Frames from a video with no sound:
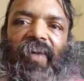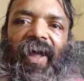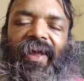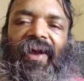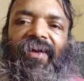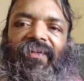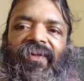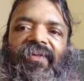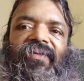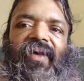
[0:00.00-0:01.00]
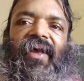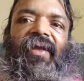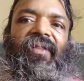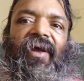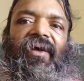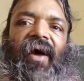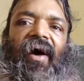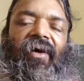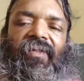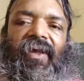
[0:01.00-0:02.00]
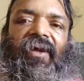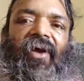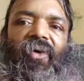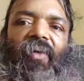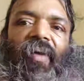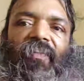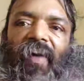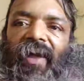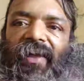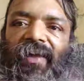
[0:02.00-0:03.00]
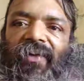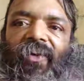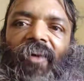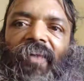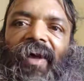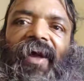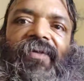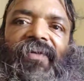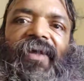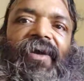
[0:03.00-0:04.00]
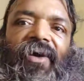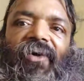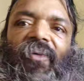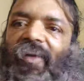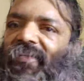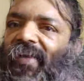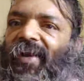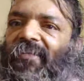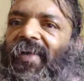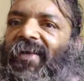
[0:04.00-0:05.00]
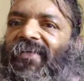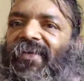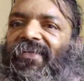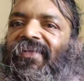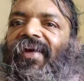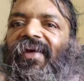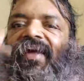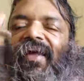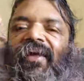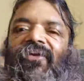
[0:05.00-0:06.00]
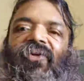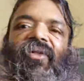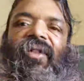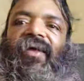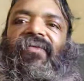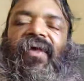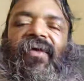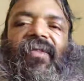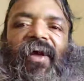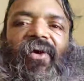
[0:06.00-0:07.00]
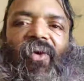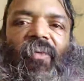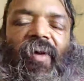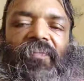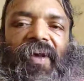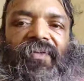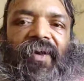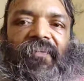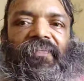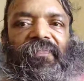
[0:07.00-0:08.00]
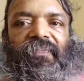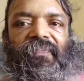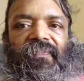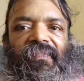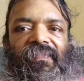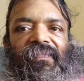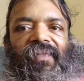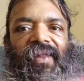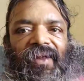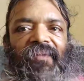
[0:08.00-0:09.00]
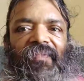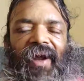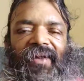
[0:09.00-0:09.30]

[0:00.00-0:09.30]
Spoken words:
bracket g theta comma phi comma h theta comma phi. Makes sense? So this is the global picture. If